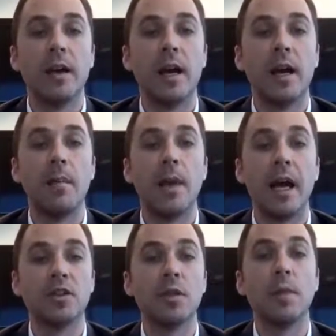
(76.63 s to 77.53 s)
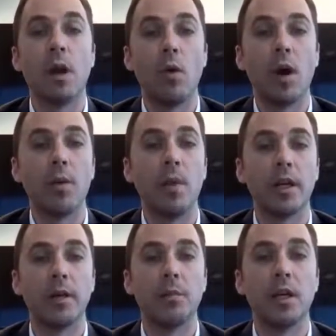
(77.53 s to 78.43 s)
as the marijuana
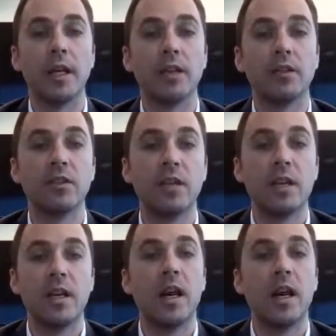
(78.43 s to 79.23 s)
marketplace